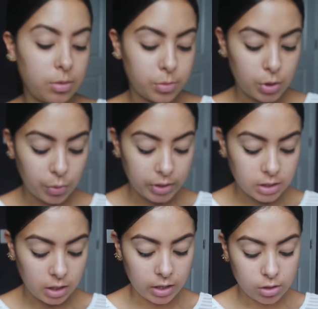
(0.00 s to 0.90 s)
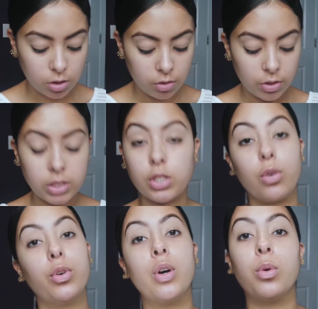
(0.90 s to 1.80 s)
I'm so excited. So I really
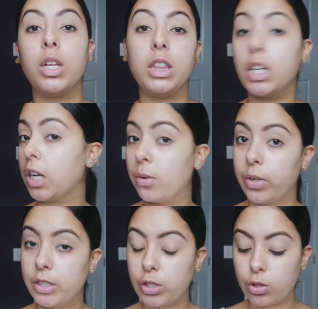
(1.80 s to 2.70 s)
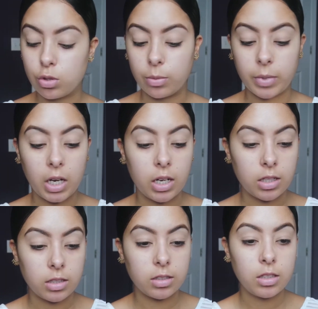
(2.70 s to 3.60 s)
don't know what look I'm gonna do, so I'm kind
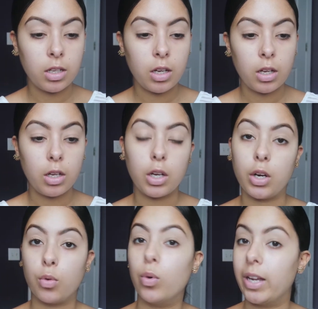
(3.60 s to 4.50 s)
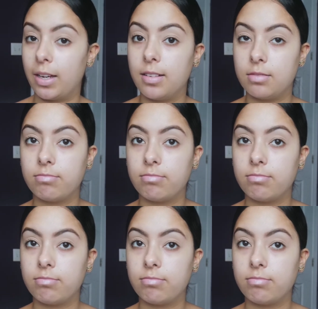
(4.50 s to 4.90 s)
of gonna wing it.